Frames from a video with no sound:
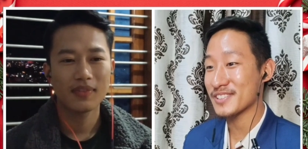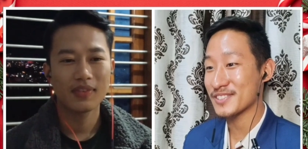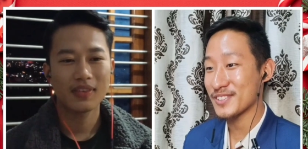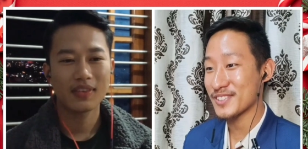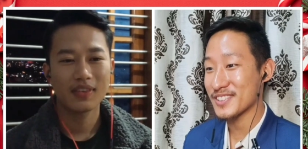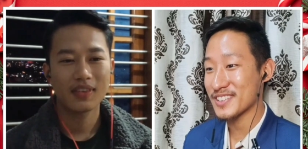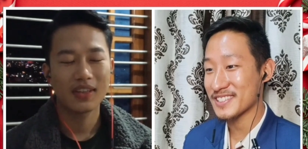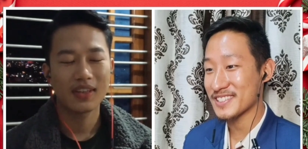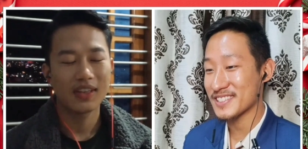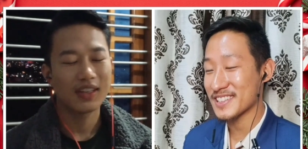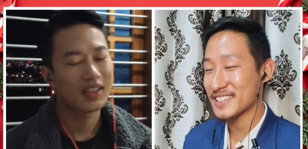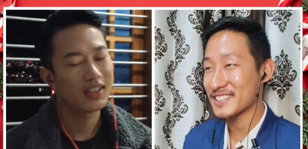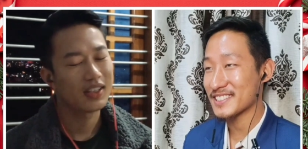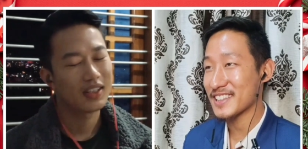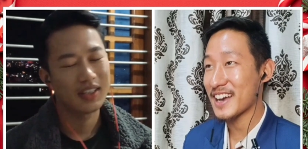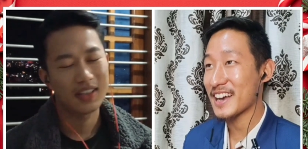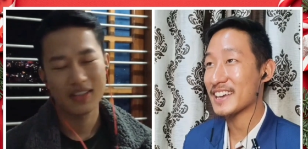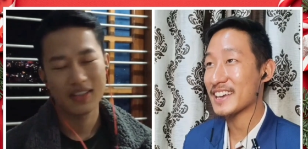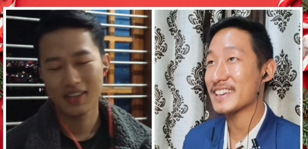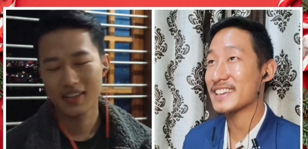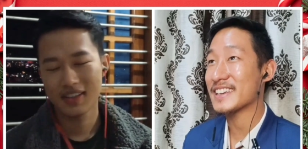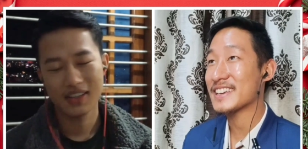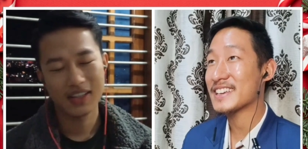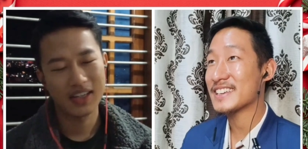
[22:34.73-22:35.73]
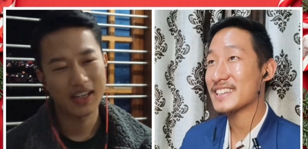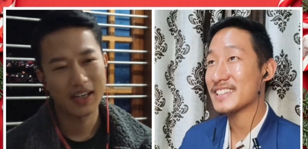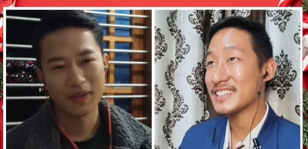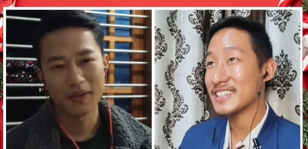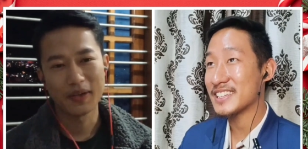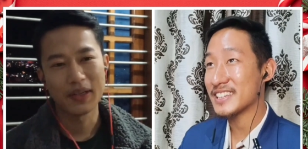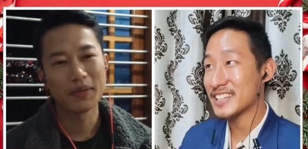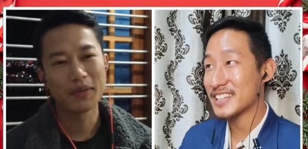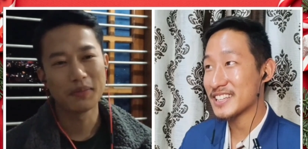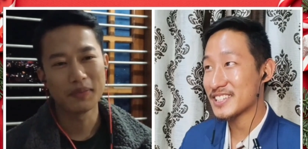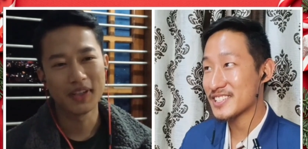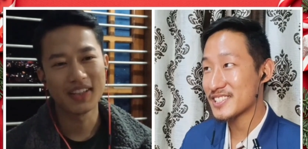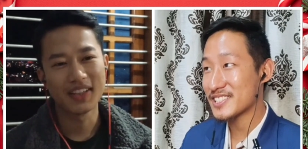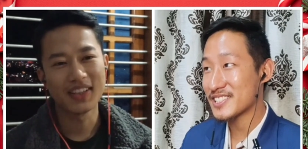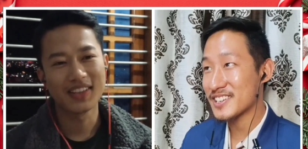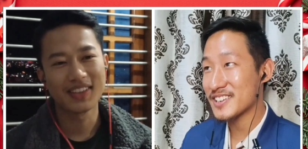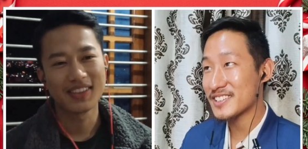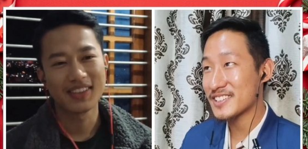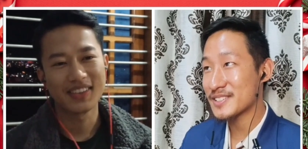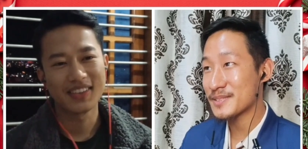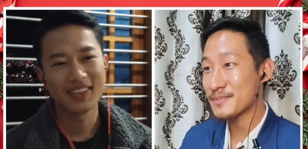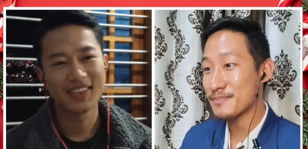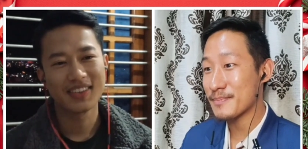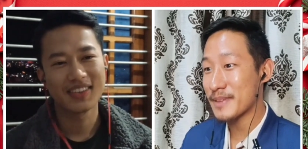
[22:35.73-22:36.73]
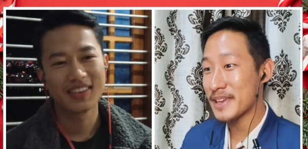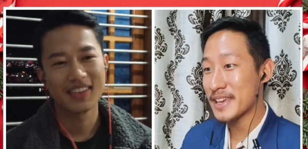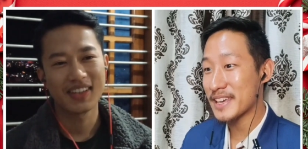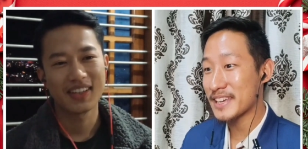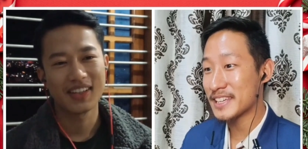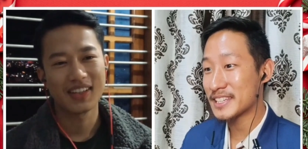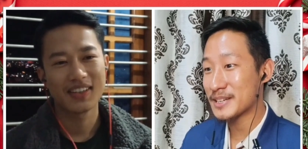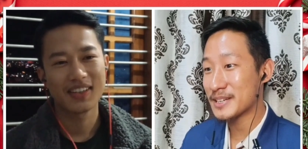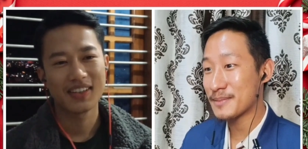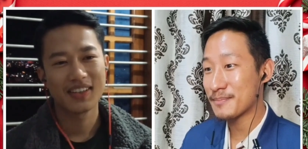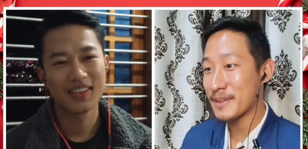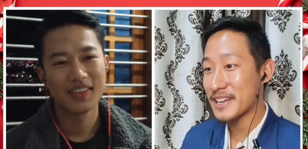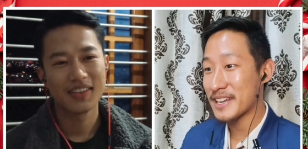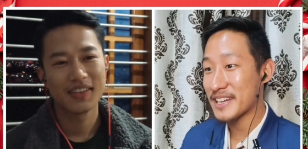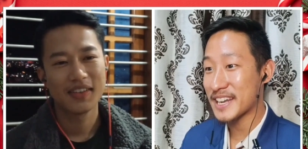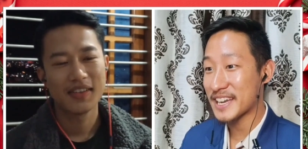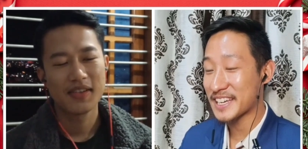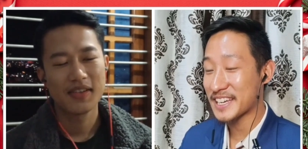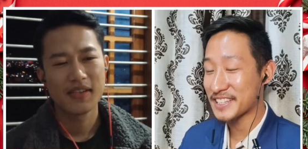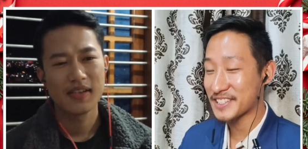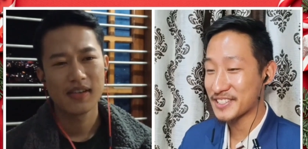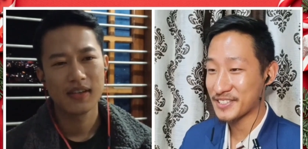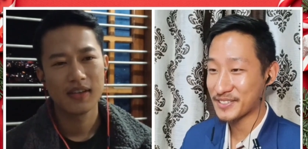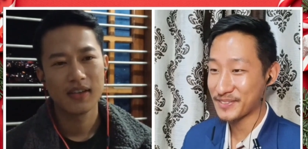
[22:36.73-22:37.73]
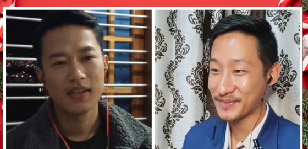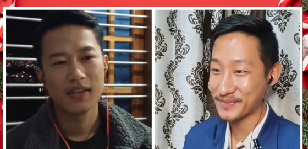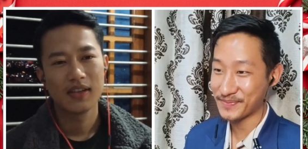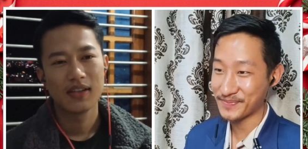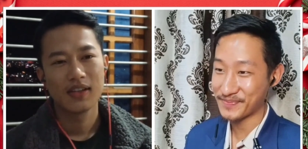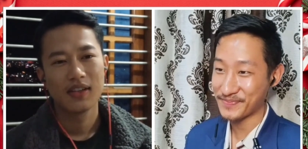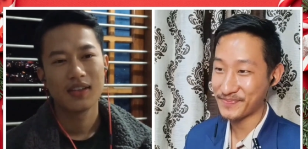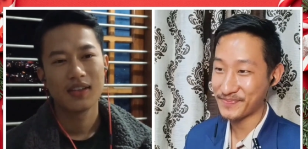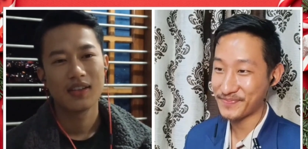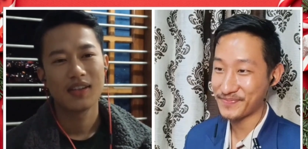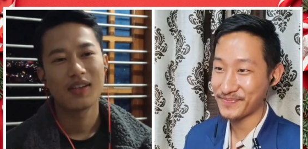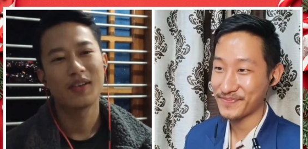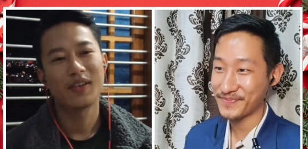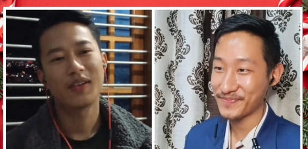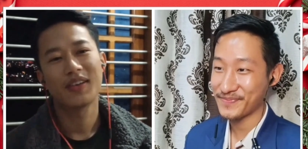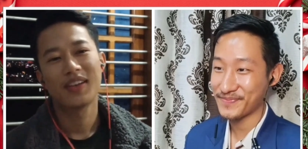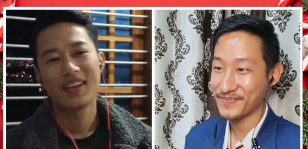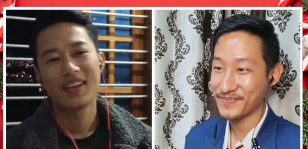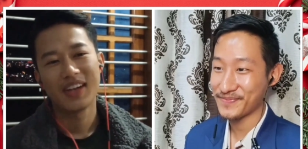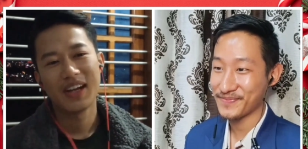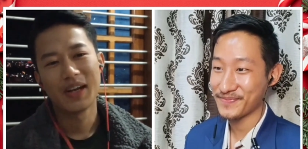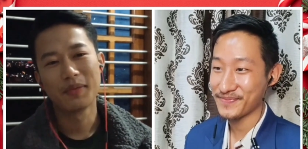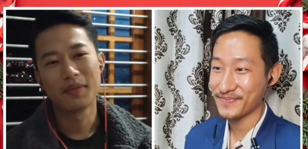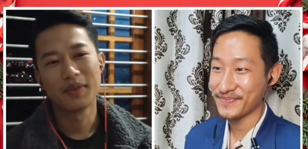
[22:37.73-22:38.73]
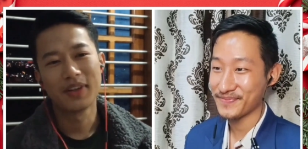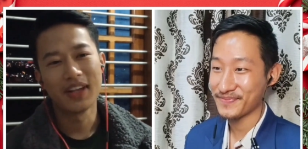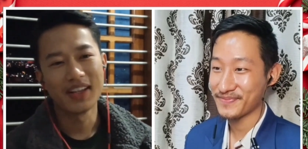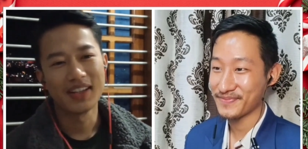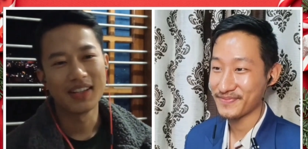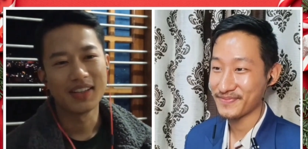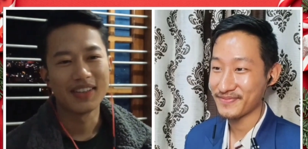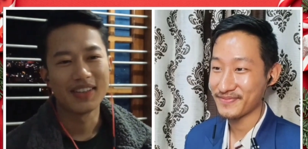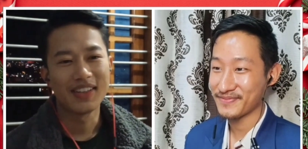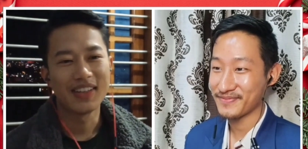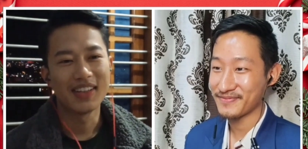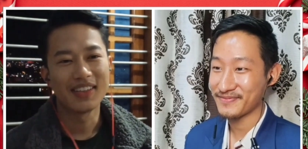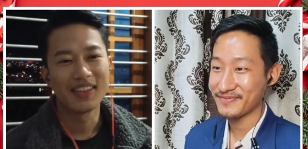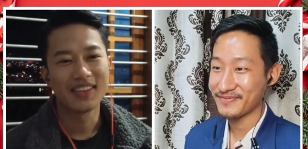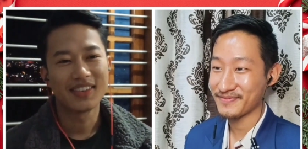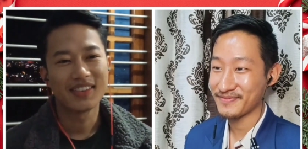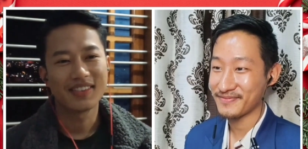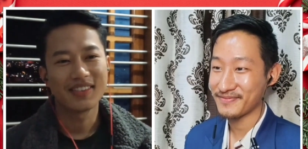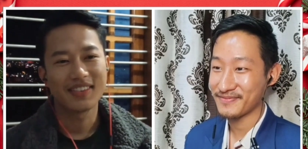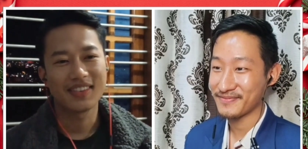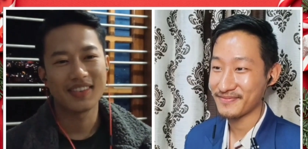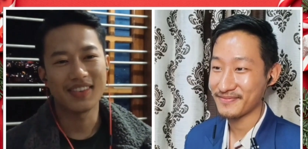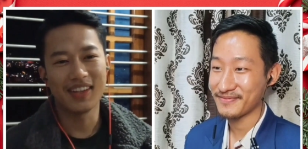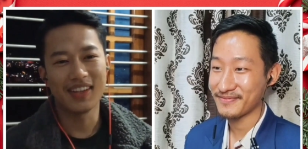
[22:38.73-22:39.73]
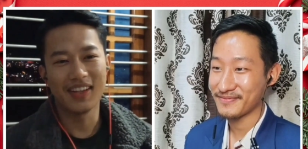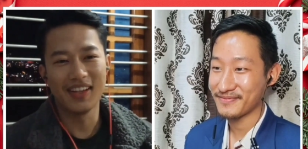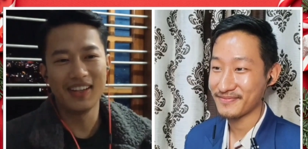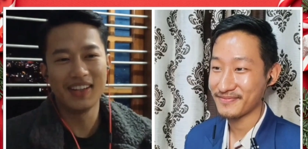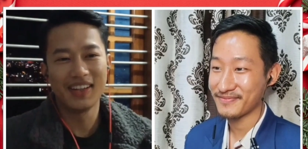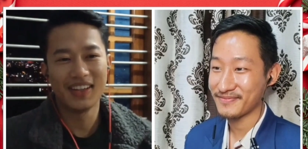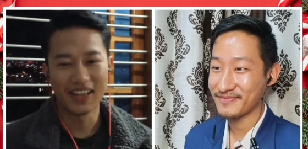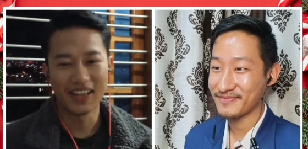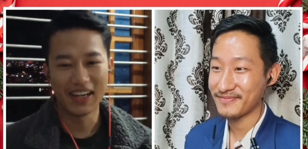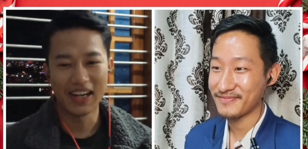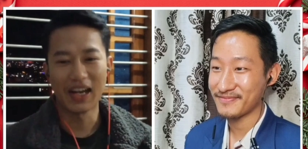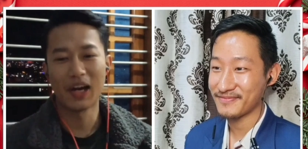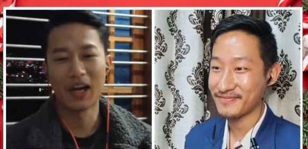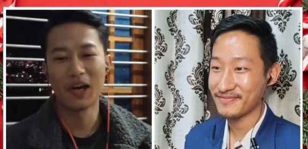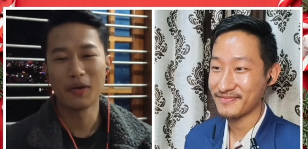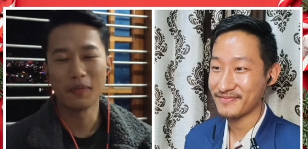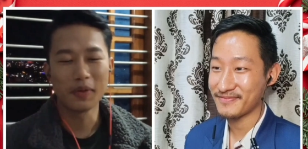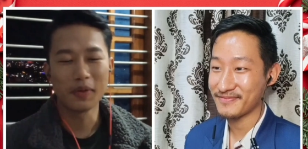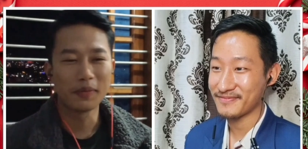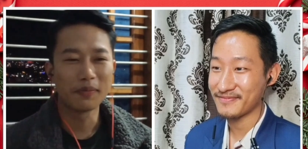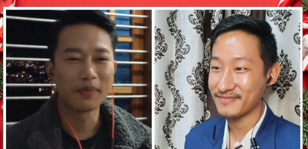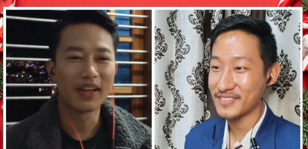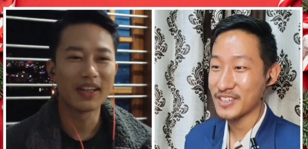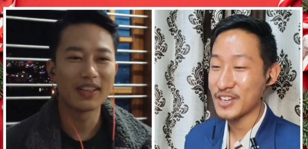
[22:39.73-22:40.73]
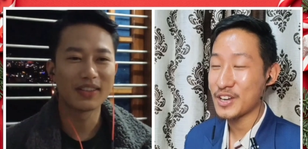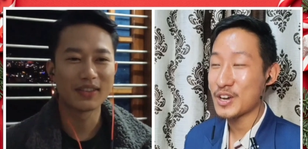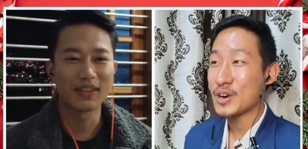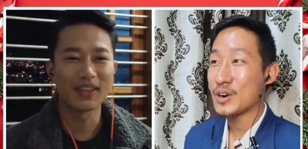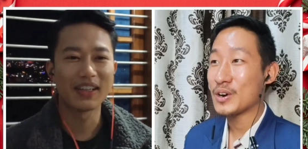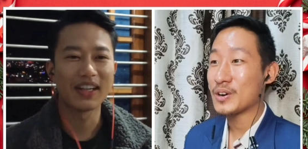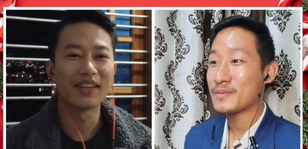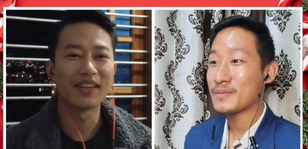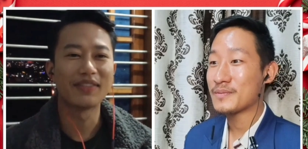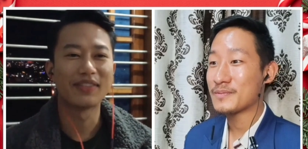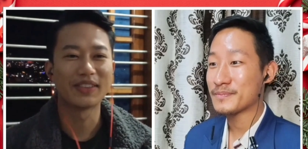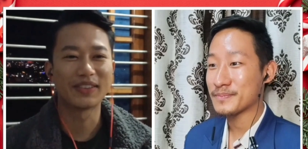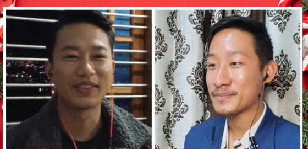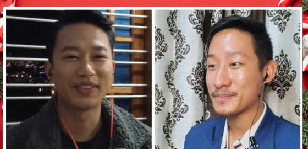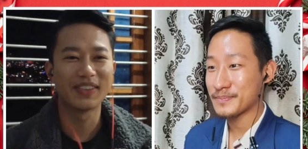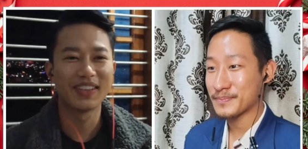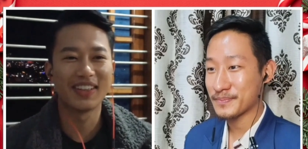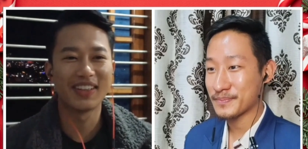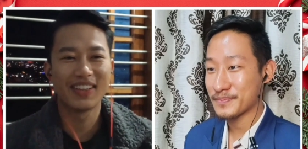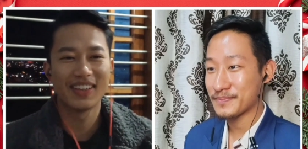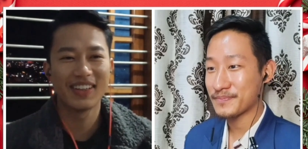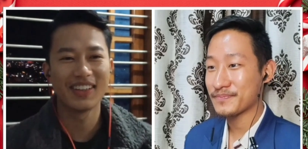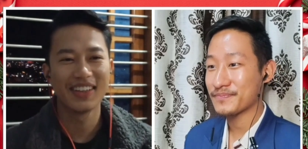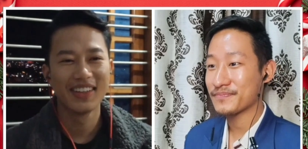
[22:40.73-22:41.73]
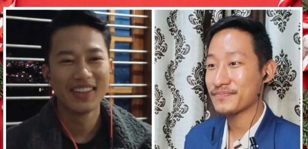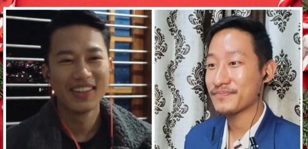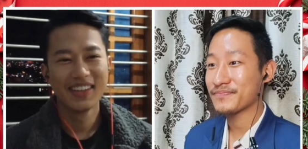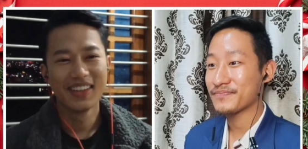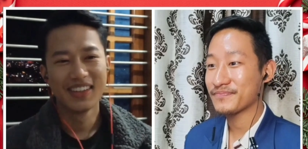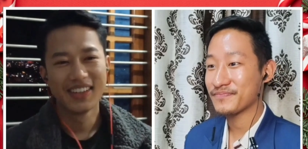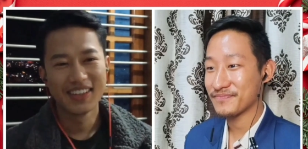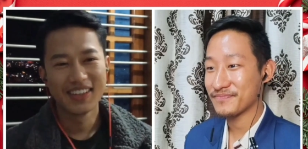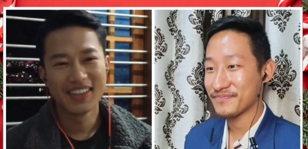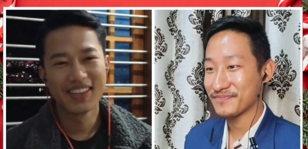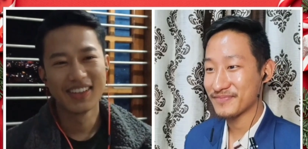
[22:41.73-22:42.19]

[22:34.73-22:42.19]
Speaker 1: words. Honestly, I, I really it has just it. made my night.
Speaker 2: I'm glad it did. Mm-hmm. It makes your life as well.